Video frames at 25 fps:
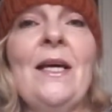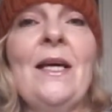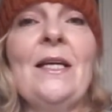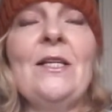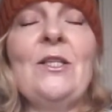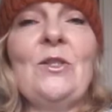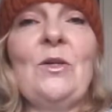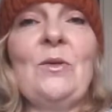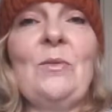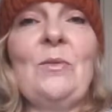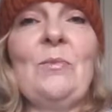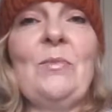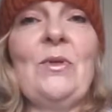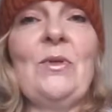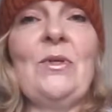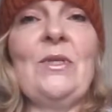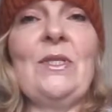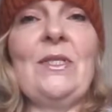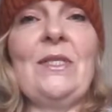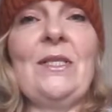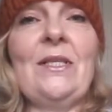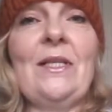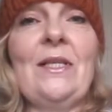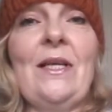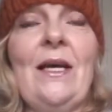I shall
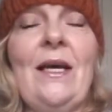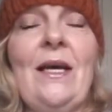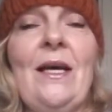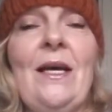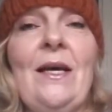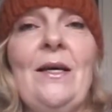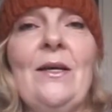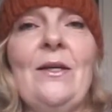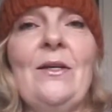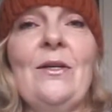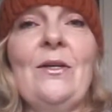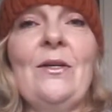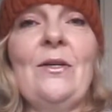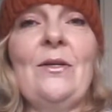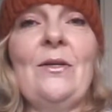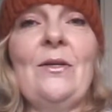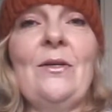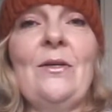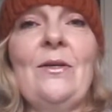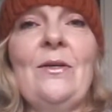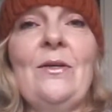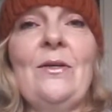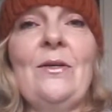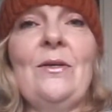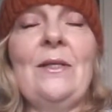put
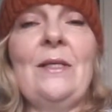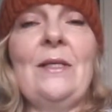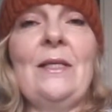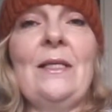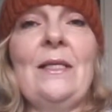the